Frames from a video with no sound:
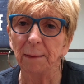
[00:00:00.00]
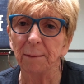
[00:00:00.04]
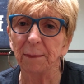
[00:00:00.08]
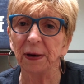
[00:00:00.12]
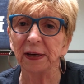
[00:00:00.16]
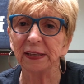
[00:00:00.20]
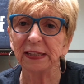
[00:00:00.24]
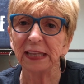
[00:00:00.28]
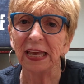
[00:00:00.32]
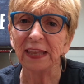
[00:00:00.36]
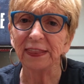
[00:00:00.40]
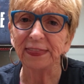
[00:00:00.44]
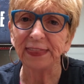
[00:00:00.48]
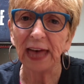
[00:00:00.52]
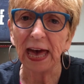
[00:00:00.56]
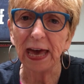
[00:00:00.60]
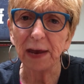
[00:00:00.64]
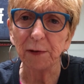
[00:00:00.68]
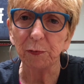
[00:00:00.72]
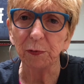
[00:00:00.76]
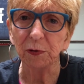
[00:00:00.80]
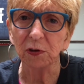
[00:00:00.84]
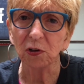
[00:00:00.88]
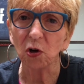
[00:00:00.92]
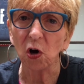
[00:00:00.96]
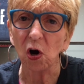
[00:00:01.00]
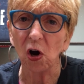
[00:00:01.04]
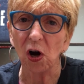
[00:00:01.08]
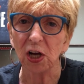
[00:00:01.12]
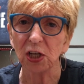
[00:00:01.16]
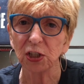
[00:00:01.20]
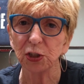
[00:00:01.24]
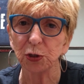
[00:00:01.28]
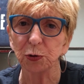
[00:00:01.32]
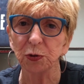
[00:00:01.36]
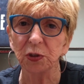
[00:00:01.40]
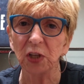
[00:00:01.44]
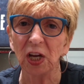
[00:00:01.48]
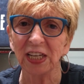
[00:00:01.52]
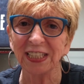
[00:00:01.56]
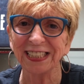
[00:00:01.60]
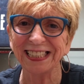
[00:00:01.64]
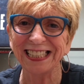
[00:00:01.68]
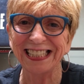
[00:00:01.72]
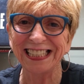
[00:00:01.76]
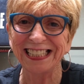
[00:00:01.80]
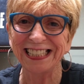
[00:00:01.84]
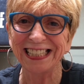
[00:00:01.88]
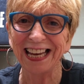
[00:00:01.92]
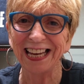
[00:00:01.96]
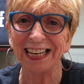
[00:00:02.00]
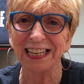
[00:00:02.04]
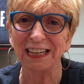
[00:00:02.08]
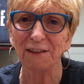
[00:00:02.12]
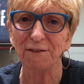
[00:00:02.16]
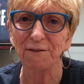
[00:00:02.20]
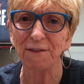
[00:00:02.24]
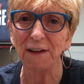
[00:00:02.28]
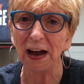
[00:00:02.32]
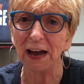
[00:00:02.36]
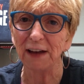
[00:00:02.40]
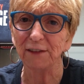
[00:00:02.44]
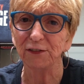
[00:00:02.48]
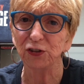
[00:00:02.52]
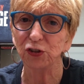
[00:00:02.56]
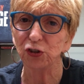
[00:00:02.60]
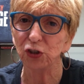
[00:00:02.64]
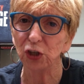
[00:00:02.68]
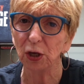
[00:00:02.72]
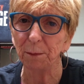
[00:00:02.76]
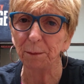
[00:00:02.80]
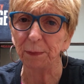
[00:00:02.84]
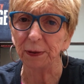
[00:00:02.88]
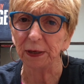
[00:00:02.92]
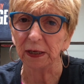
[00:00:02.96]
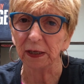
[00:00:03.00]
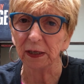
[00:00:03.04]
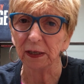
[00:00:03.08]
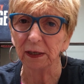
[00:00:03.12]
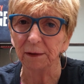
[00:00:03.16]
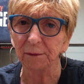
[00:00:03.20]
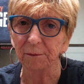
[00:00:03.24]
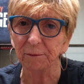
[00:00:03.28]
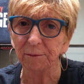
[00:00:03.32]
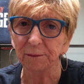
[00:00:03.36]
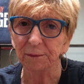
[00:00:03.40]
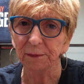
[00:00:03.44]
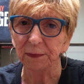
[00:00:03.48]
but that will cost $19.95 shipping,